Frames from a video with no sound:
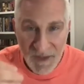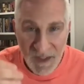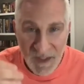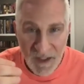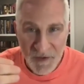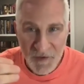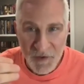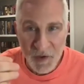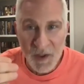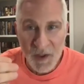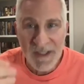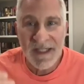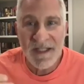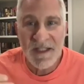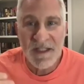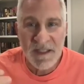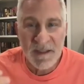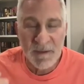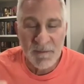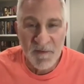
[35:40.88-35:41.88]
they're looking to
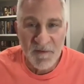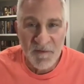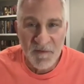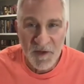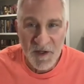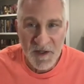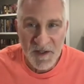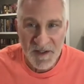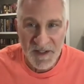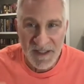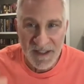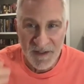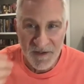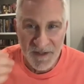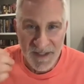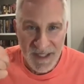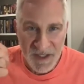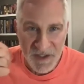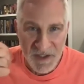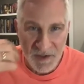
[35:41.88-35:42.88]
subvert the
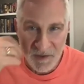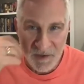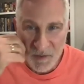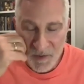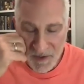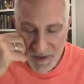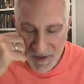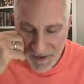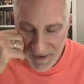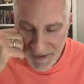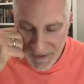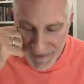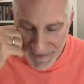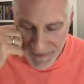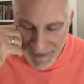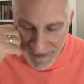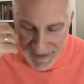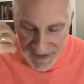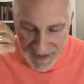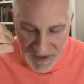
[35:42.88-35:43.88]
international order.
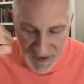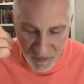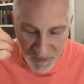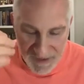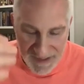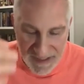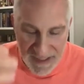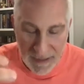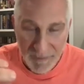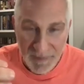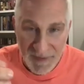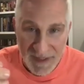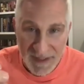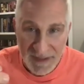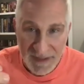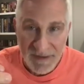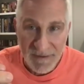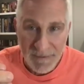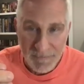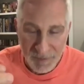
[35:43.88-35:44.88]
And so what's
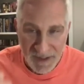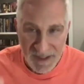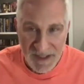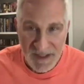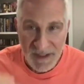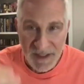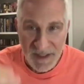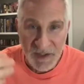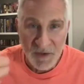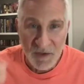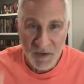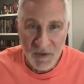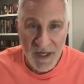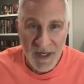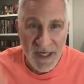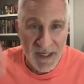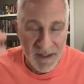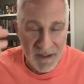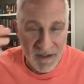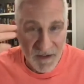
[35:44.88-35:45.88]
happening in places like
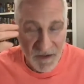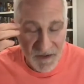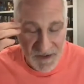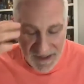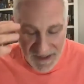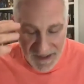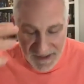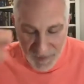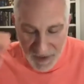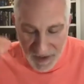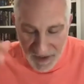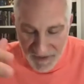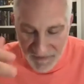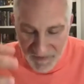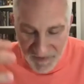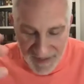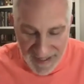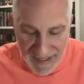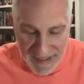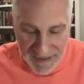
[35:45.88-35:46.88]
Ukraine and others is part of
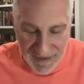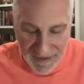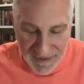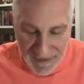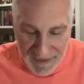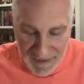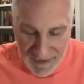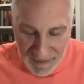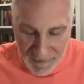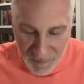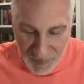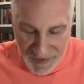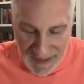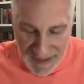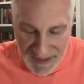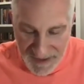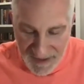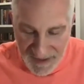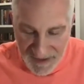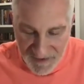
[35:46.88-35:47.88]
that
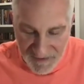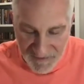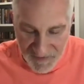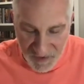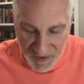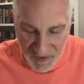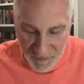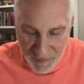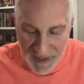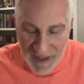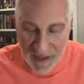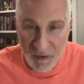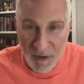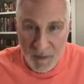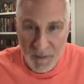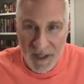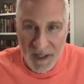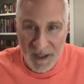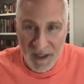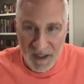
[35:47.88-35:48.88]
process of sort of power
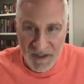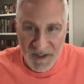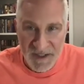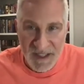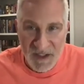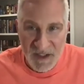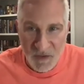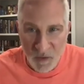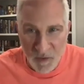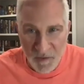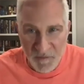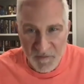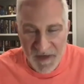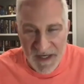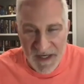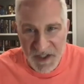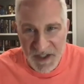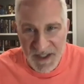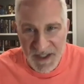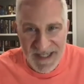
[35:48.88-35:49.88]
politics,
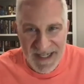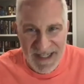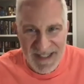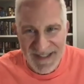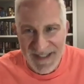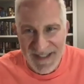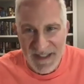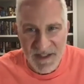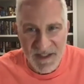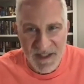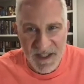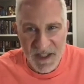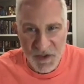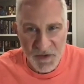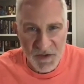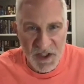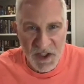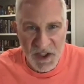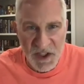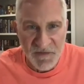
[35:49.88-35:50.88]
old-fashioned 19th
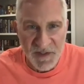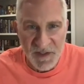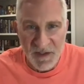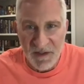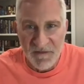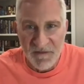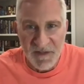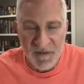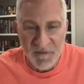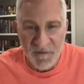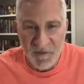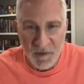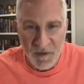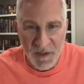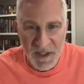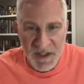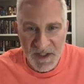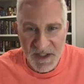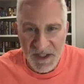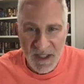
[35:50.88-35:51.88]
century sphere of
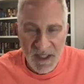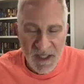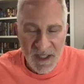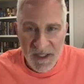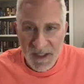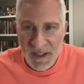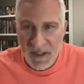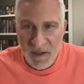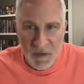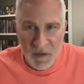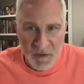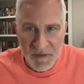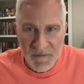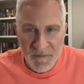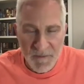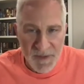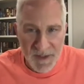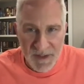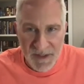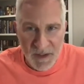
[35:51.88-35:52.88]
influence. You know,
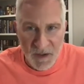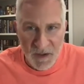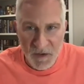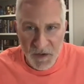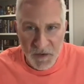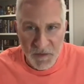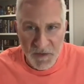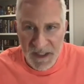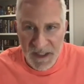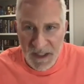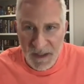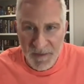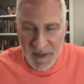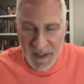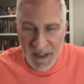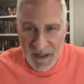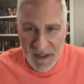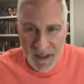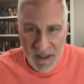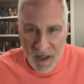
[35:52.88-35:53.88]
you know, you need to
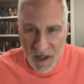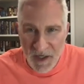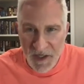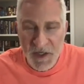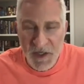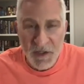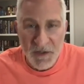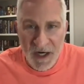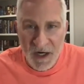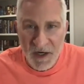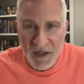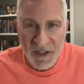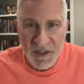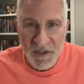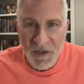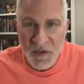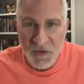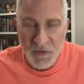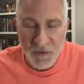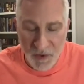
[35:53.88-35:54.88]
be under our
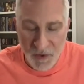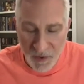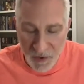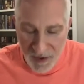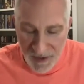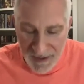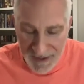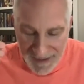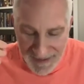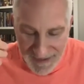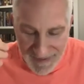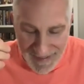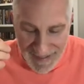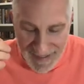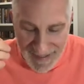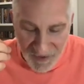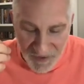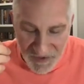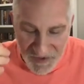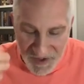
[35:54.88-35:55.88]
control.
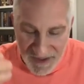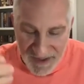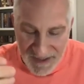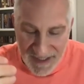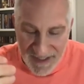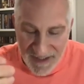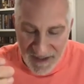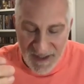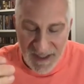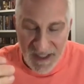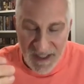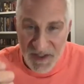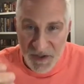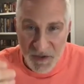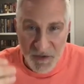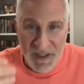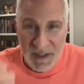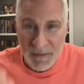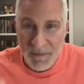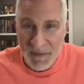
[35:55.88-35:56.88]
And those are the kind of things
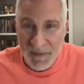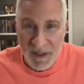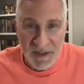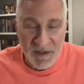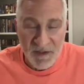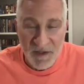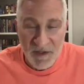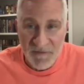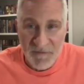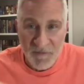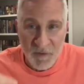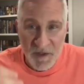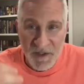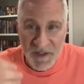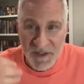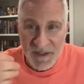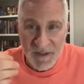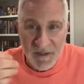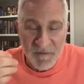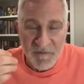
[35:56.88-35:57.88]
using military force
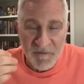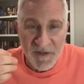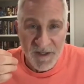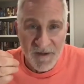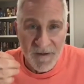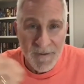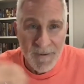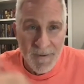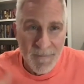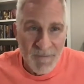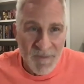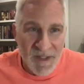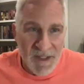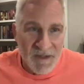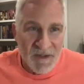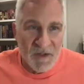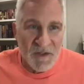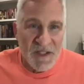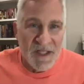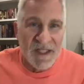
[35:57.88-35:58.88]
to interfere.
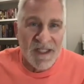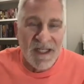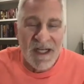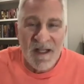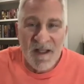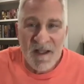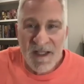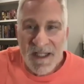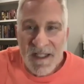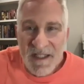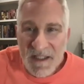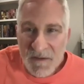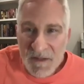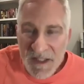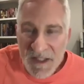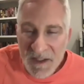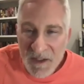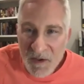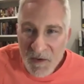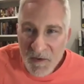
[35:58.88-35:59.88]
Those are the kind of things that,
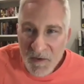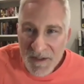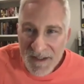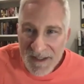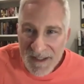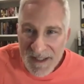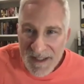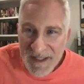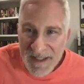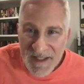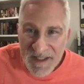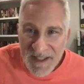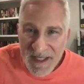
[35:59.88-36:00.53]
you know, in this day